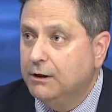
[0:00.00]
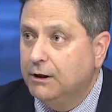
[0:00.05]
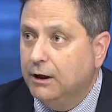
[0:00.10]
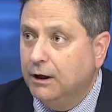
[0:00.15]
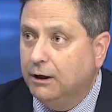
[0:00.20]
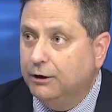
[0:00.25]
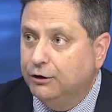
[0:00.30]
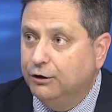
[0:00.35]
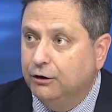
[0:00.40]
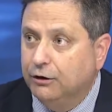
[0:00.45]

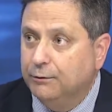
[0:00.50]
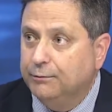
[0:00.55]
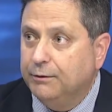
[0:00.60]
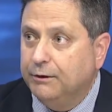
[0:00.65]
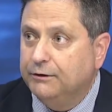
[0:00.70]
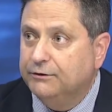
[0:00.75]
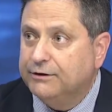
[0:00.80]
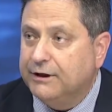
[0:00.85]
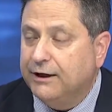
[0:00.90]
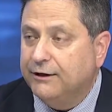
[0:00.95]
uh, Europe
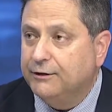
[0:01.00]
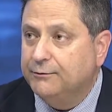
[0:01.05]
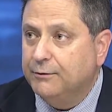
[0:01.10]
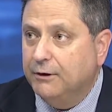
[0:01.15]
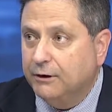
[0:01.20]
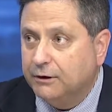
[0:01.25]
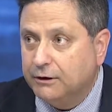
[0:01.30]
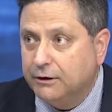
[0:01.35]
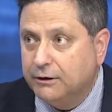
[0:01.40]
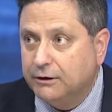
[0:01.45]
and South
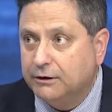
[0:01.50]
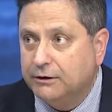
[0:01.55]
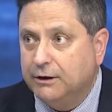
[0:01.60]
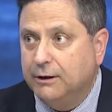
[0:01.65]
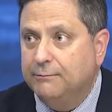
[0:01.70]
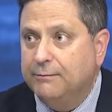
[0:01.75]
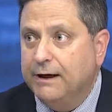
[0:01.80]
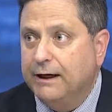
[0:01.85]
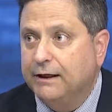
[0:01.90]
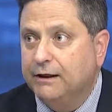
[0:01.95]
America to
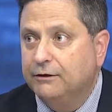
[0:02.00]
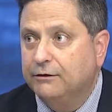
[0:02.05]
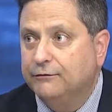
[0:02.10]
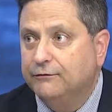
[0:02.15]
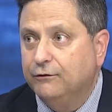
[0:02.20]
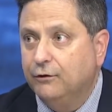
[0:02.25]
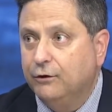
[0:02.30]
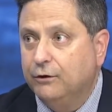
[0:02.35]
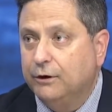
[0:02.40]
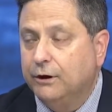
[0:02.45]
come back into
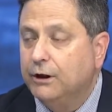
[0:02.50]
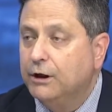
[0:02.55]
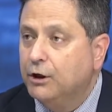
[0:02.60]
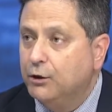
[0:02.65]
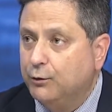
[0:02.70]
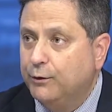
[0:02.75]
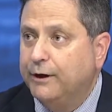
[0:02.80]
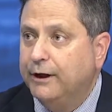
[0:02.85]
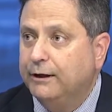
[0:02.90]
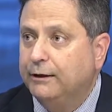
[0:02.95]
Florida.
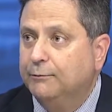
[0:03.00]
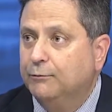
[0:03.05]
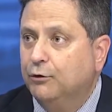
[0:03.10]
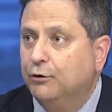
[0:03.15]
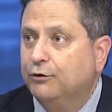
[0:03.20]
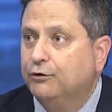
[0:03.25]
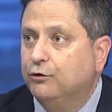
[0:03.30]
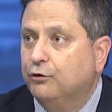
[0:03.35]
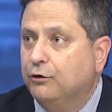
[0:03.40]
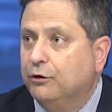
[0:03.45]
We had the
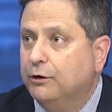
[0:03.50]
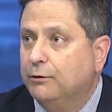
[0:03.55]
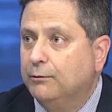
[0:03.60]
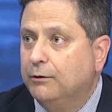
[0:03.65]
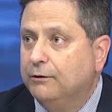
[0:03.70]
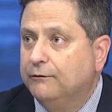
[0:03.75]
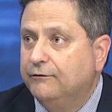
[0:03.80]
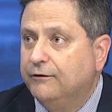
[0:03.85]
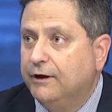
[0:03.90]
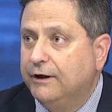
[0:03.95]
moratorium
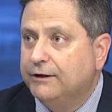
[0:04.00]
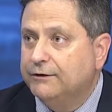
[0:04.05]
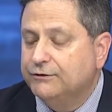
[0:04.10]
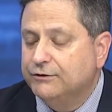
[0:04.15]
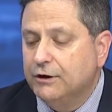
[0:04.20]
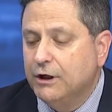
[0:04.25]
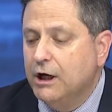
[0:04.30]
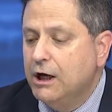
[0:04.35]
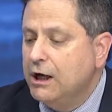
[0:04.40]
on flights.